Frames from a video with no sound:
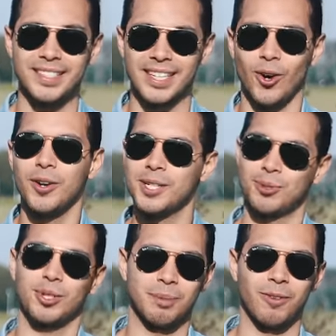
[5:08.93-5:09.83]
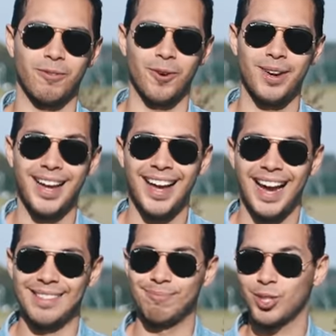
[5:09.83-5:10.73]
is an indestructible phone
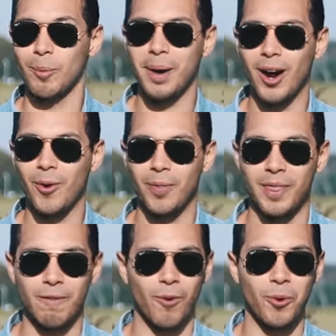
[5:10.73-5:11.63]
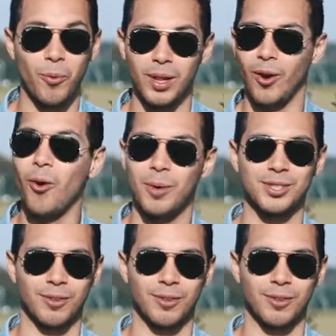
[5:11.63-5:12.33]
and somehow the phone will always